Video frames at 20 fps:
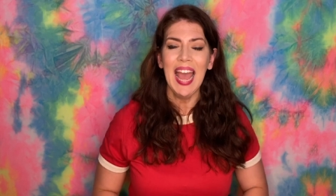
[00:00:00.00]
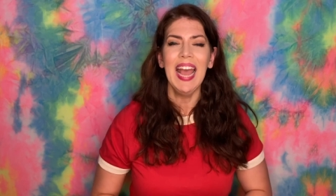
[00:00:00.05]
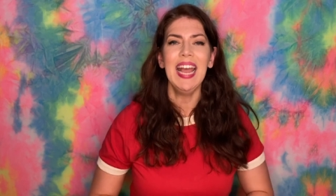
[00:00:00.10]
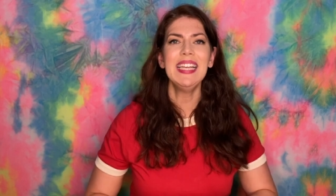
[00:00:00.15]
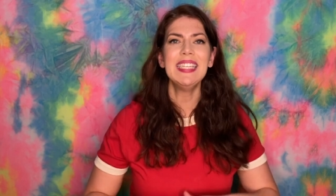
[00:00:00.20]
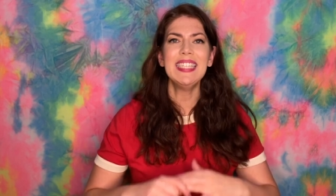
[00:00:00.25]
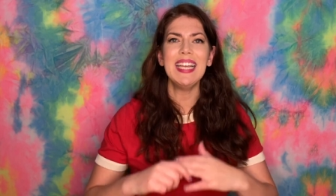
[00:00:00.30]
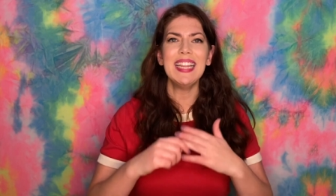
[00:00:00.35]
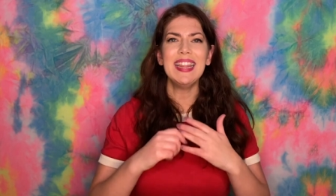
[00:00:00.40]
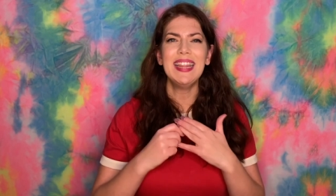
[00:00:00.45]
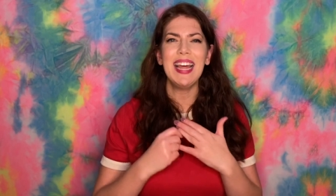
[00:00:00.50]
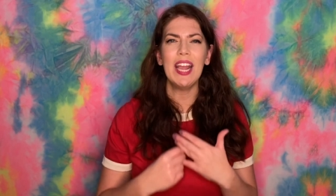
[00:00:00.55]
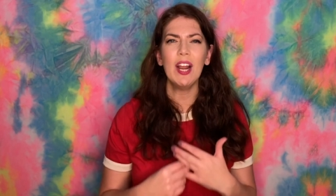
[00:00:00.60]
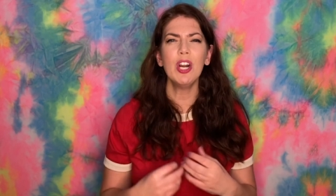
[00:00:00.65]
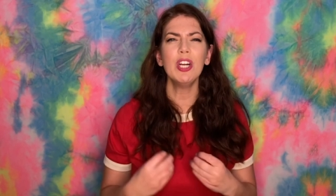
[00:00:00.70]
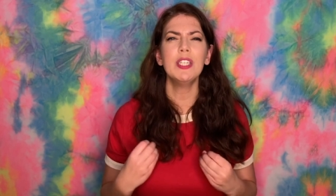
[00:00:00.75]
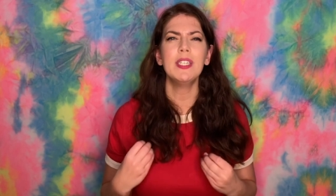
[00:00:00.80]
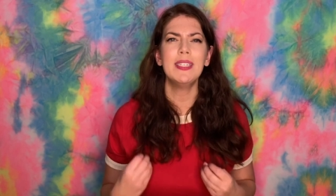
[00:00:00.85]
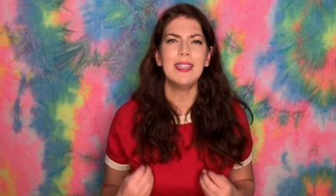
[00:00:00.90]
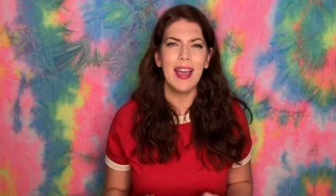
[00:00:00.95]
is that they
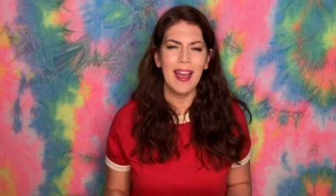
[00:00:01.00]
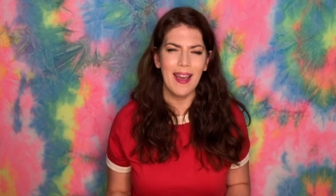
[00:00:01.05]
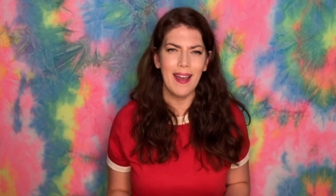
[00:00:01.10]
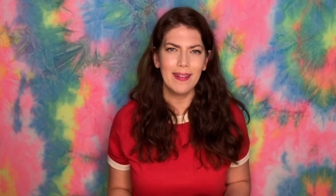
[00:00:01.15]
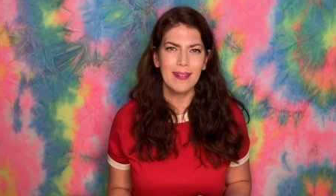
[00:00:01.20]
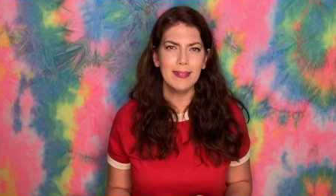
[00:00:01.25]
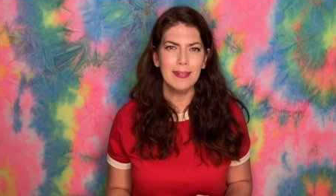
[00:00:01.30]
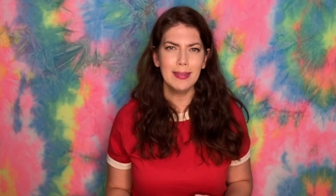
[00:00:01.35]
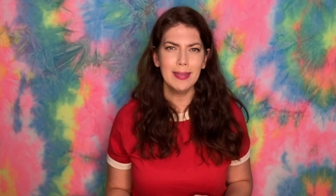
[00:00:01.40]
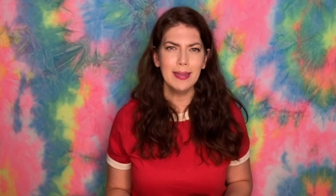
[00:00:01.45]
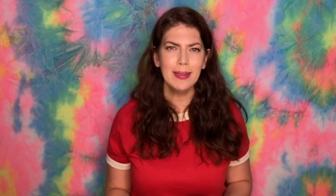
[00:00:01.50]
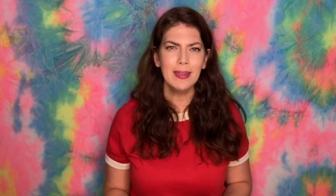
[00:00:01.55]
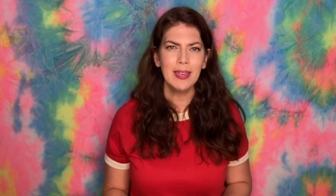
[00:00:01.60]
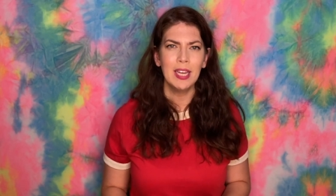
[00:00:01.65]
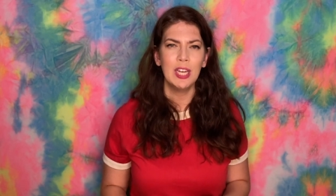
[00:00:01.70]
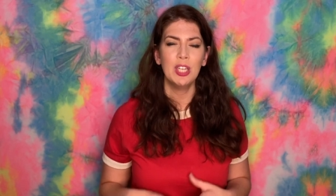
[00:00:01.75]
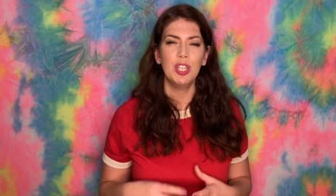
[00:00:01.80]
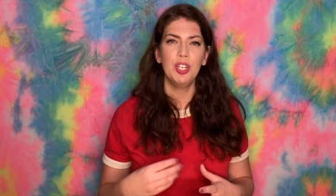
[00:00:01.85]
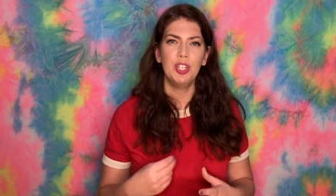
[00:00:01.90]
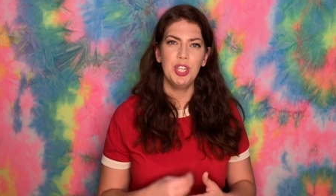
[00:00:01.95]
are tackling
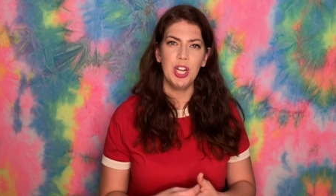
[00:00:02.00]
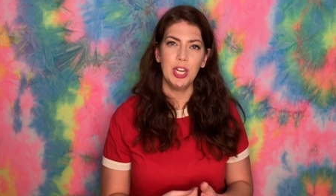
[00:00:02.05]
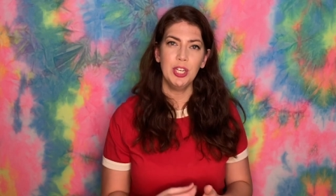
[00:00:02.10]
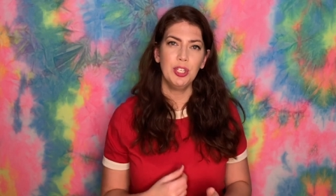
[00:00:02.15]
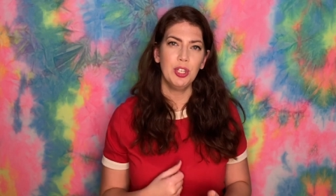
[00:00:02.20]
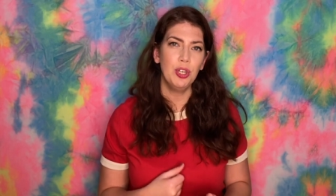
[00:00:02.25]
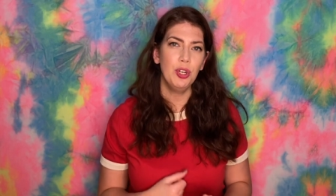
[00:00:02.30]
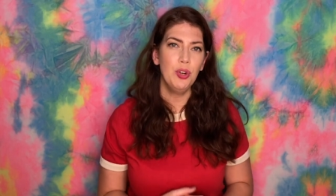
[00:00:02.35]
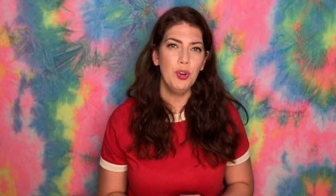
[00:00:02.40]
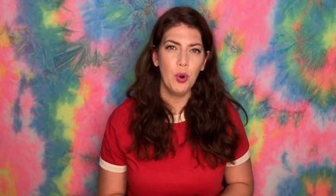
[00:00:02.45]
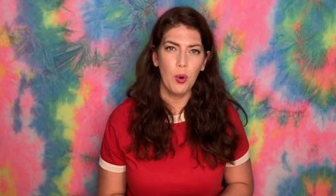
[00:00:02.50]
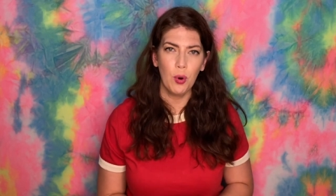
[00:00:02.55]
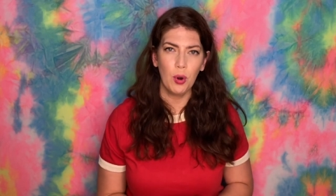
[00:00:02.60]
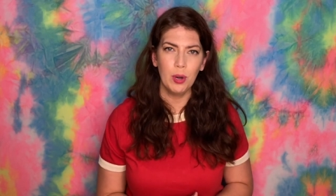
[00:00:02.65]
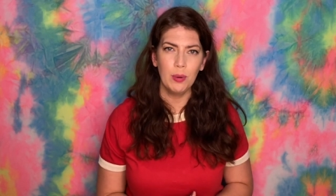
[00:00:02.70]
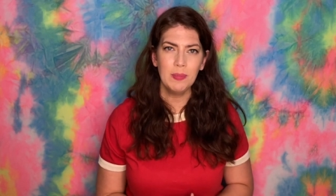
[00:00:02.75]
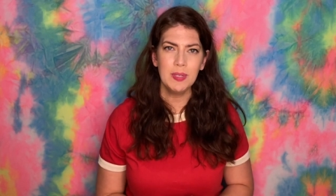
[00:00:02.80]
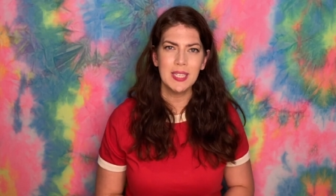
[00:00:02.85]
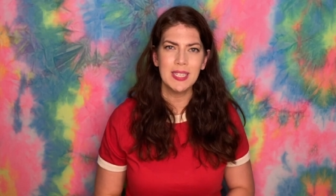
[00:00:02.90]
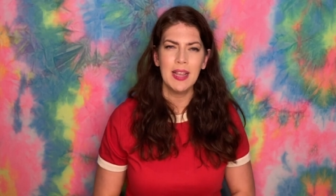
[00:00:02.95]
gender
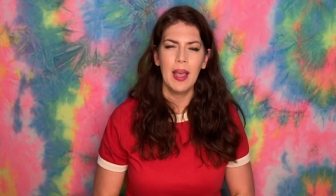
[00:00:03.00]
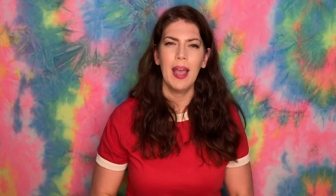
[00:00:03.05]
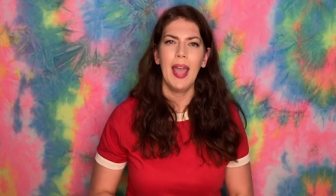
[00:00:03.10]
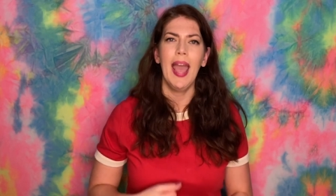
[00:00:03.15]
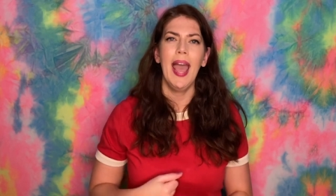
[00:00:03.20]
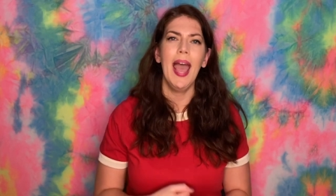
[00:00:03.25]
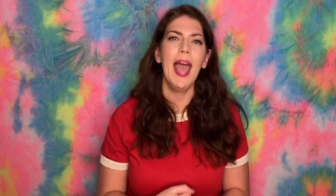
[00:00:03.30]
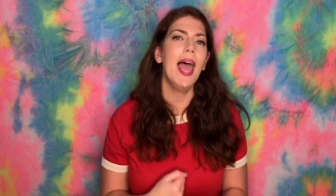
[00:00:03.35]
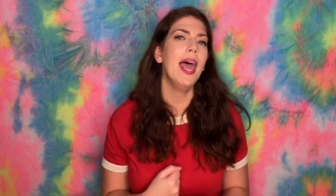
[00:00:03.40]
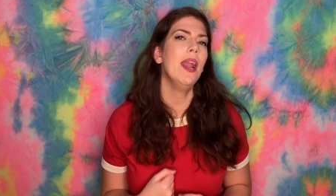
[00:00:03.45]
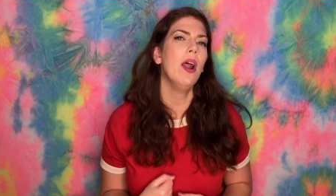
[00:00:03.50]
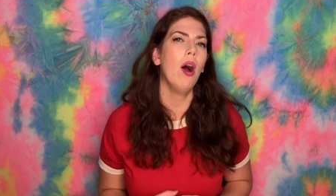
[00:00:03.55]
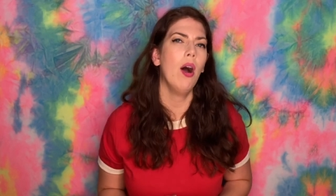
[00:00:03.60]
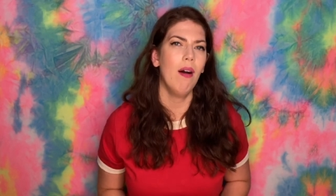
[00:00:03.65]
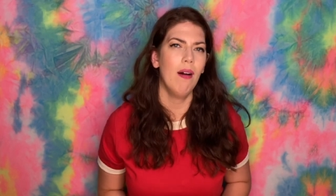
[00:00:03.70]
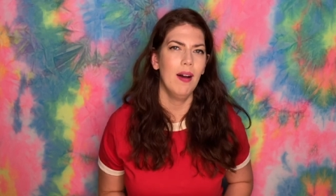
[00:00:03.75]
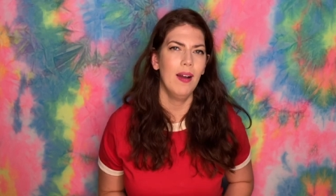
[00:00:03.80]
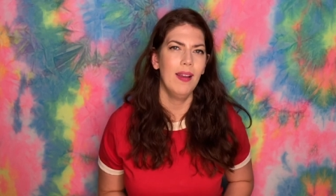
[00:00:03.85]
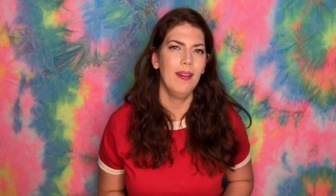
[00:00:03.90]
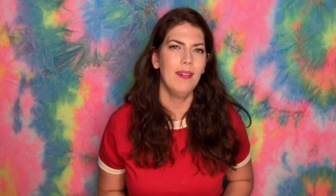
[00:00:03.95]
norms head
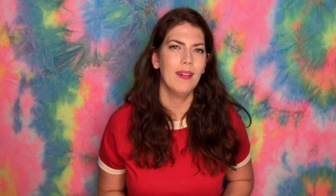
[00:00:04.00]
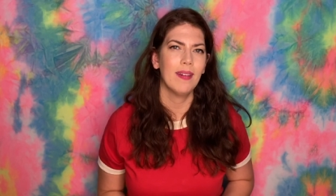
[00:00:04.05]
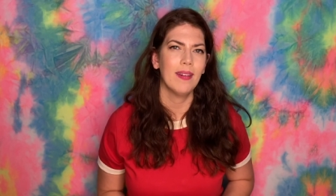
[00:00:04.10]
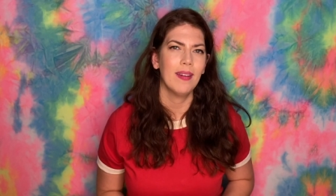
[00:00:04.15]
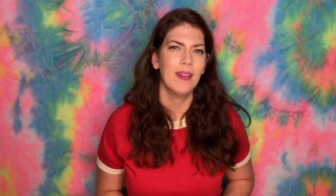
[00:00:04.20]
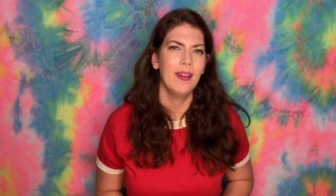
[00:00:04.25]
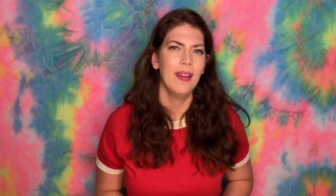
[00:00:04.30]
on.